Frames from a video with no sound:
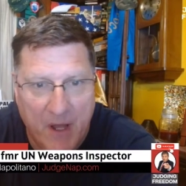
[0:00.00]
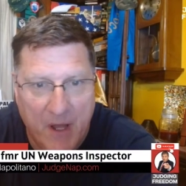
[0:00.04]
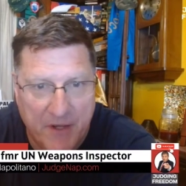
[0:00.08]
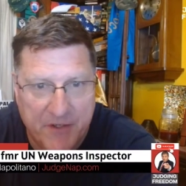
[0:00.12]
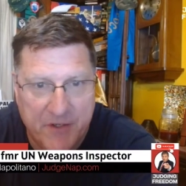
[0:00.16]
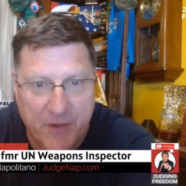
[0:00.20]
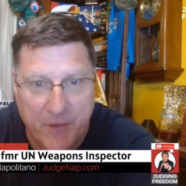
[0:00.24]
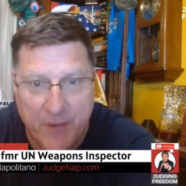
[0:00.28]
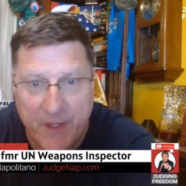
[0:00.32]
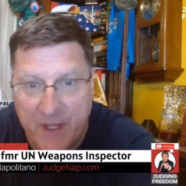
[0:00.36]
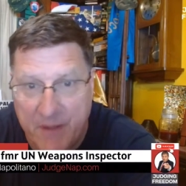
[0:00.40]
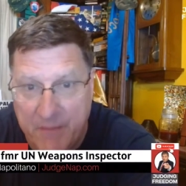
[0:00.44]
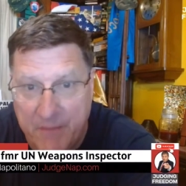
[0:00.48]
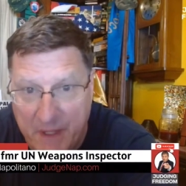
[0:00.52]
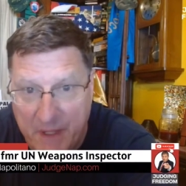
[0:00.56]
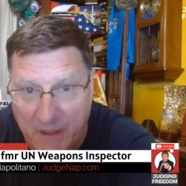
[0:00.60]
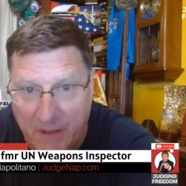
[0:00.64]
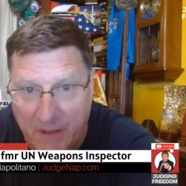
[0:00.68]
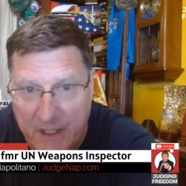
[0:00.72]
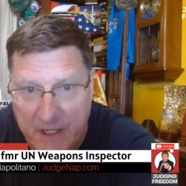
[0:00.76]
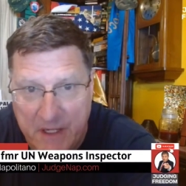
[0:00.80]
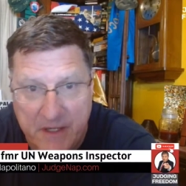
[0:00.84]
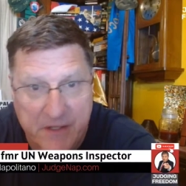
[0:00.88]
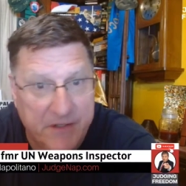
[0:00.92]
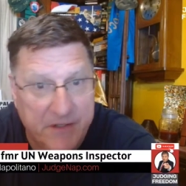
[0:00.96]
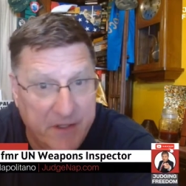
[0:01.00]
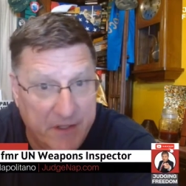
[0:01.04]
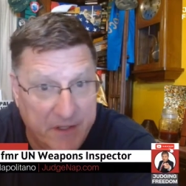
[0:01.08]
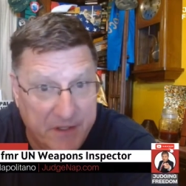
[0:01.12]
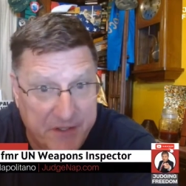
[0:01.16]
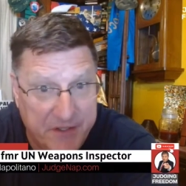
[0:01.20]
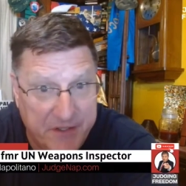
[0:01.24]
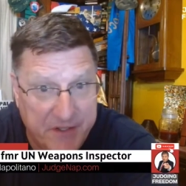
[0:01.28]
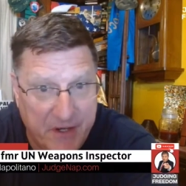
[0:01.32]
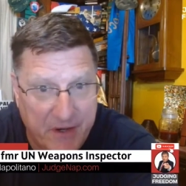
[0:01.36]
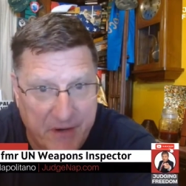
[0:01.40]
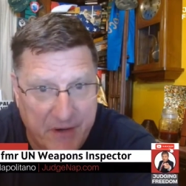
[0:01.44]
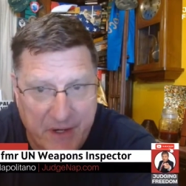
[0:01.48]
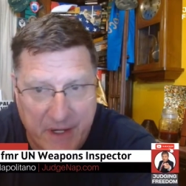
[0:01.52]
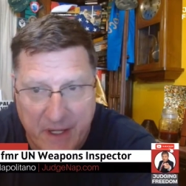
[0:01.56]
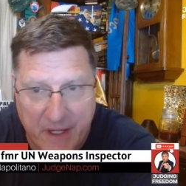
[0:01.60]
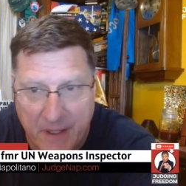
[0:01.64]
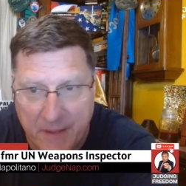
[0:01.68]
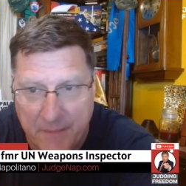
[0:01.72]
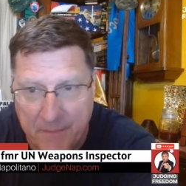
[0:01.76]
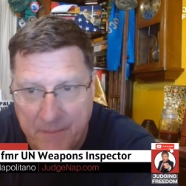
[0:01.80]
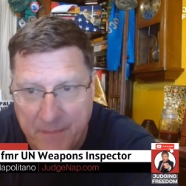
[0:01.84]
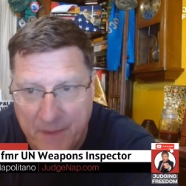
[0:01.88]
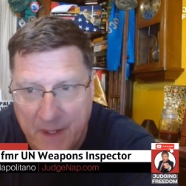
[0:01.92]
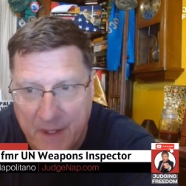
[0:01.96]
but also in the Middle East and
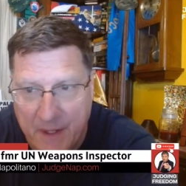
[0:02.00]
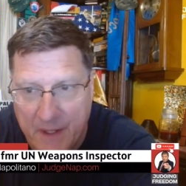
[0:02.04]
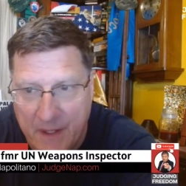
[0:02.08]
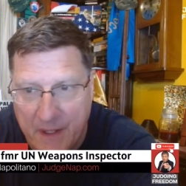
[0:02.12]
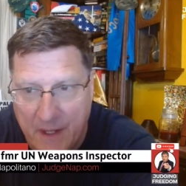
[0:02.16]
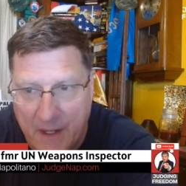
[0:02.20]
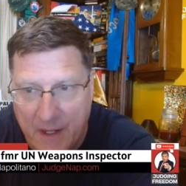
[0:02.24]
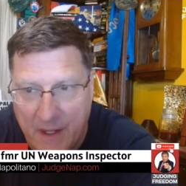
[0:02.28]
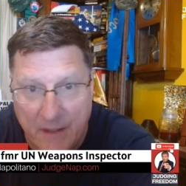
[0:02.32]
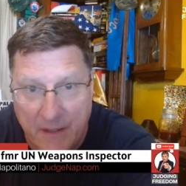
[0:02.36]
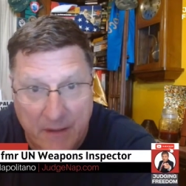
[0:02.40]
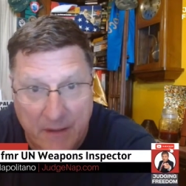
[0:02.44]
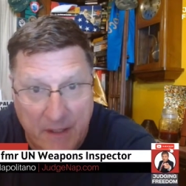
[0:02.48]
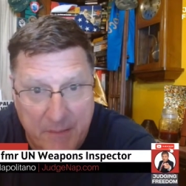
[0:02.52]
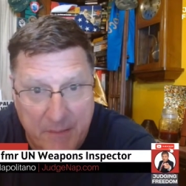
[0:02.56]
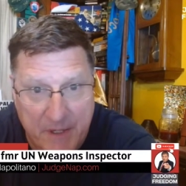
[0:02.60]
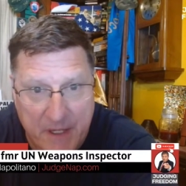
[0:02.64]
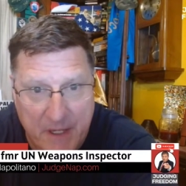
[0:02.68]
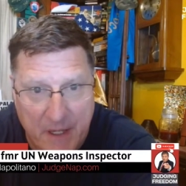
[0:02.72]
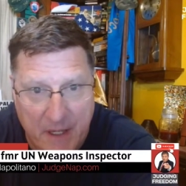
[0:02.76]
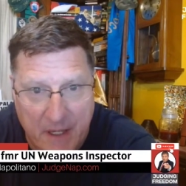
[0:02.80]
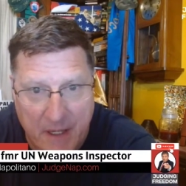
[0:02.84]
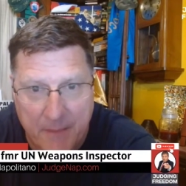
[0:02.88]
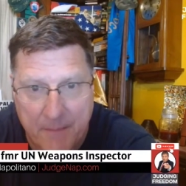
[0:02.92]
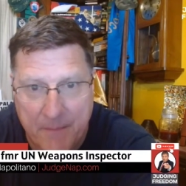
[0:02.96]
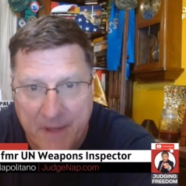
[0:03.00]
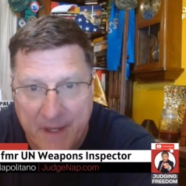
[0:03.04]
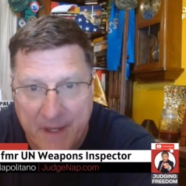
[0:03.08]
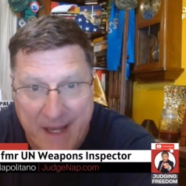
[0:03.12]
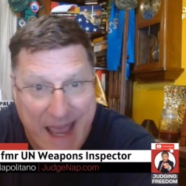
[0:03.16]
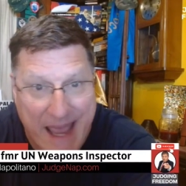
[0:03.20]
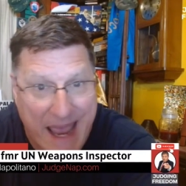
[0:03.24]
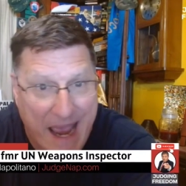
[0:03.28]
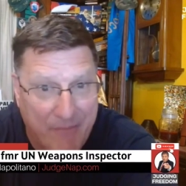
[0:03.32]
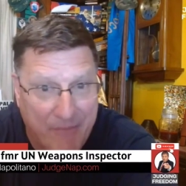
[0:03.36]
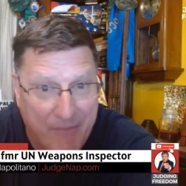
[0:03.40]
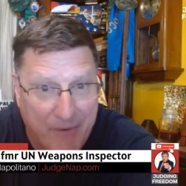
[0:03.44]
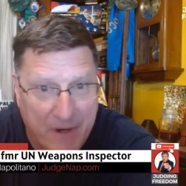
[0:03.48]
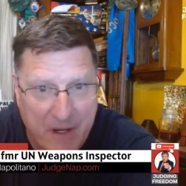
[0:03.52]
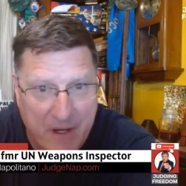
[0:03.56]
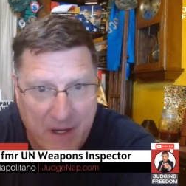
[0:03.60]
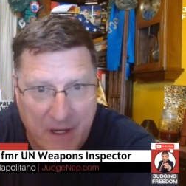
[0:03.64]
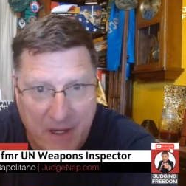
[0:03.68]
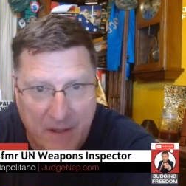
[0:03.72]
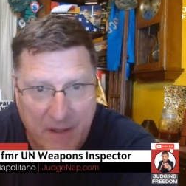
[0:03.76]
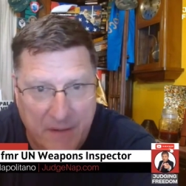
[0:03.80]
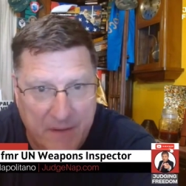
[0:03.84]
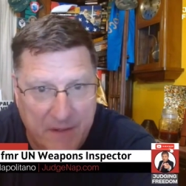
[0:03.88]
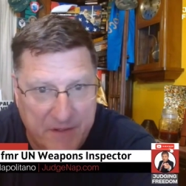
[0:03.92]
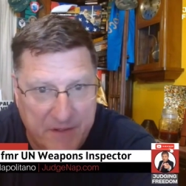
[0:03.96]
Syria uh, Libya, in
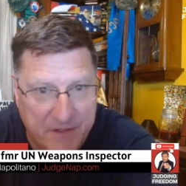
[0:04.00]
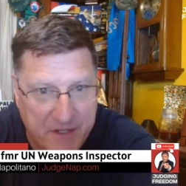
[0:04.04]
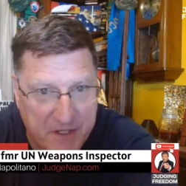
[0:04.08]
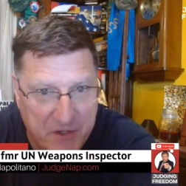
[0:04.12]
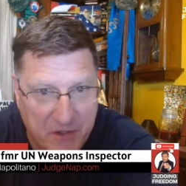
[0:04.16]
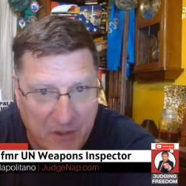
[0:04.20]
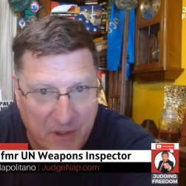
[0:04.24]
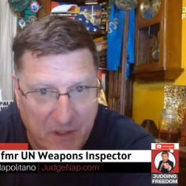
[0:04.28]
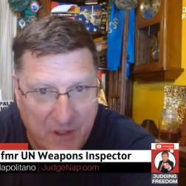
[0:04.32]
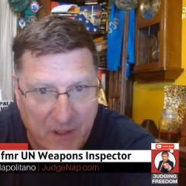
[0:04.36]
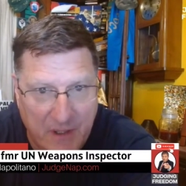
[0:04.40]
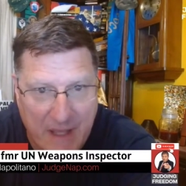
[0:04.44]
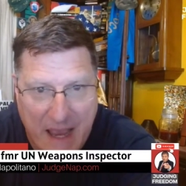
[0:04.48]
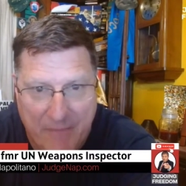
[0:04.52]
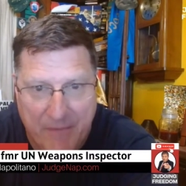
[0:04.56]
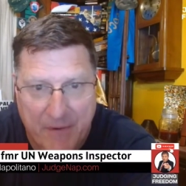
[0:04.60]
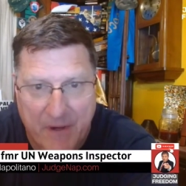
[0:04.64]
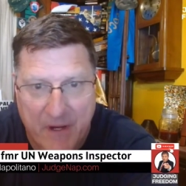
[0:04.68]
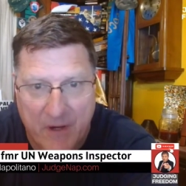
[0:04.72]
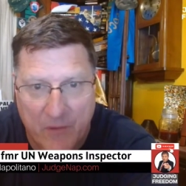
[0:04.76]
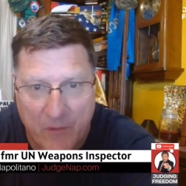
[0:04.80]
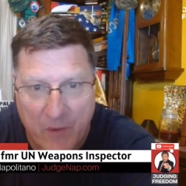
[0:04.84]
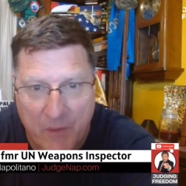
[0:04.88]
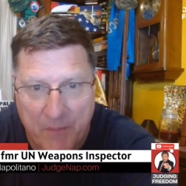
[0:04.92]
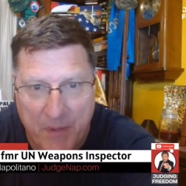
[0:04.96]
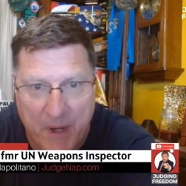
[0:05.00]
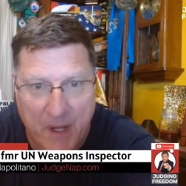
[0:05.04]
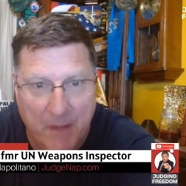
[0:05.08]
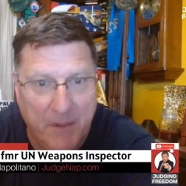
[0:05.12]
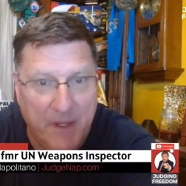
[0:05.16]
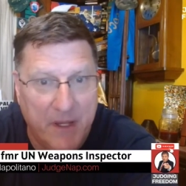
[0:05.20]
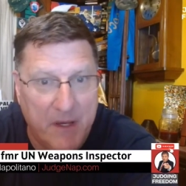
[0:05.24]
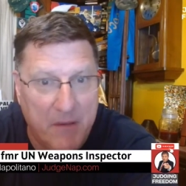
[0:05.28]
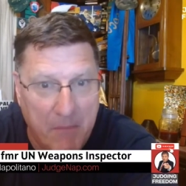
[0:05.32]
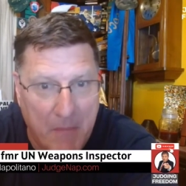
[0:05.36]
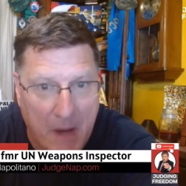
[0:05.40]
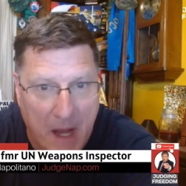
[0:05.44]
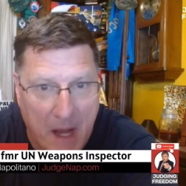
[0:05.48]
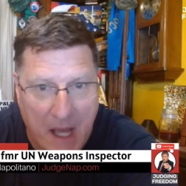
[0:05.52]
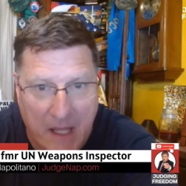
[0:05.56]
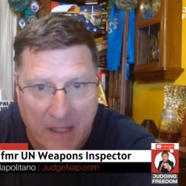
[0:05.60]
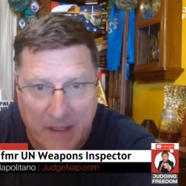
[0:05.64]
Africa, the Central African Republic,